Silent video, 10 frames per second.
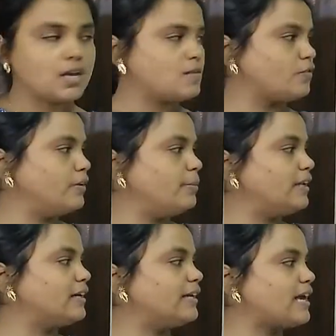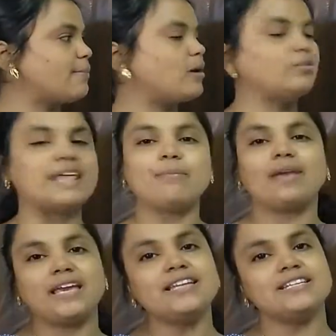So we will be learning about them
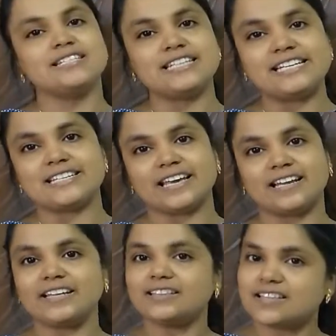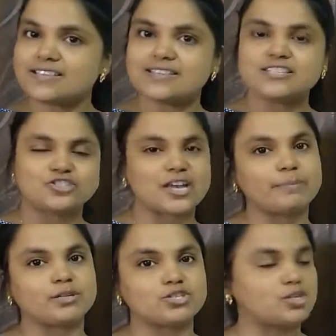in detail in this
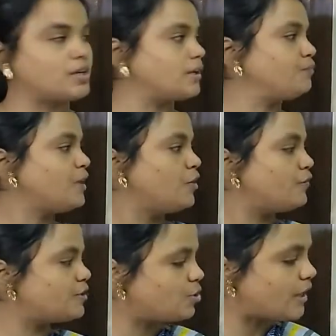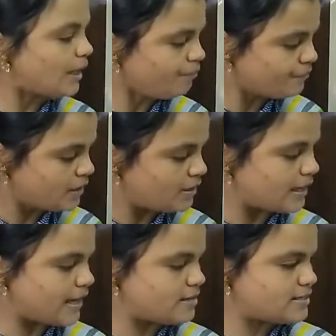chapter, children. For today,
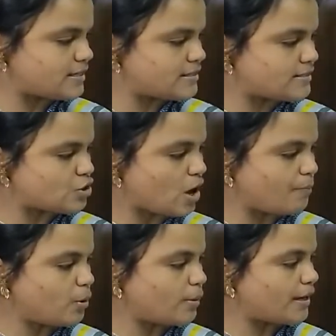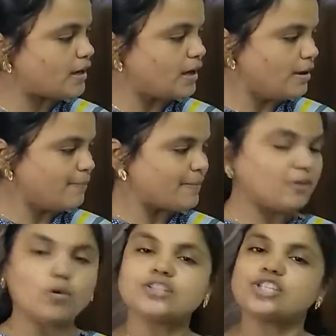I'll stop over here,
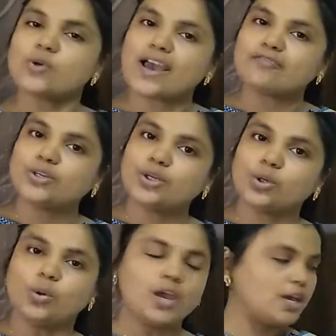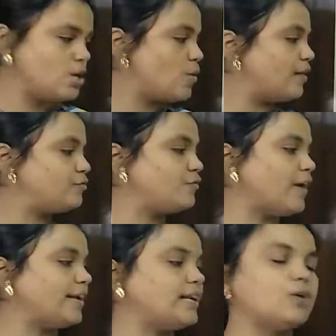and what you have to do, you have to
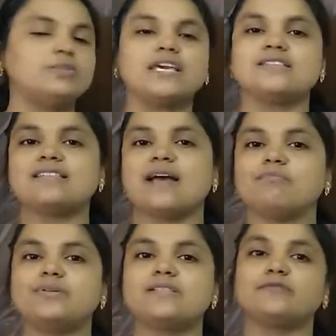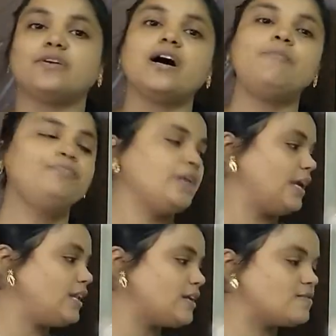find out the examples for
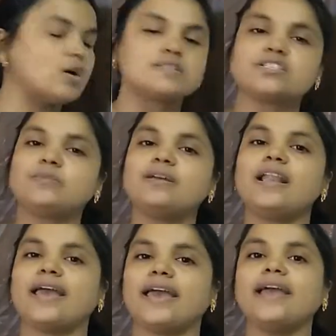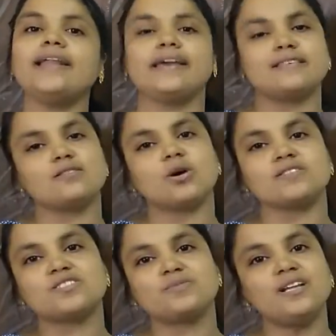inexhaustible and
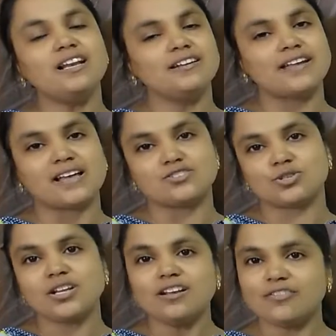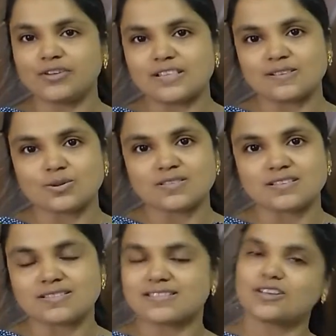exhaustible natural
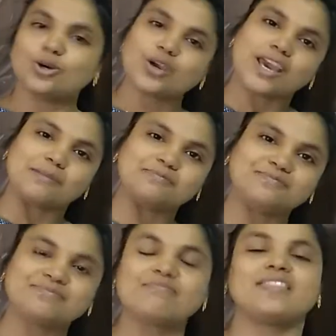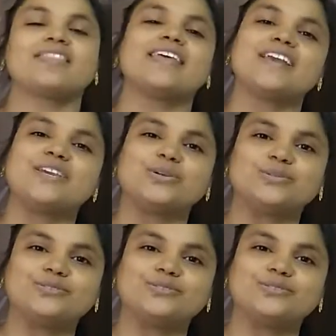resources. Okay, thank you.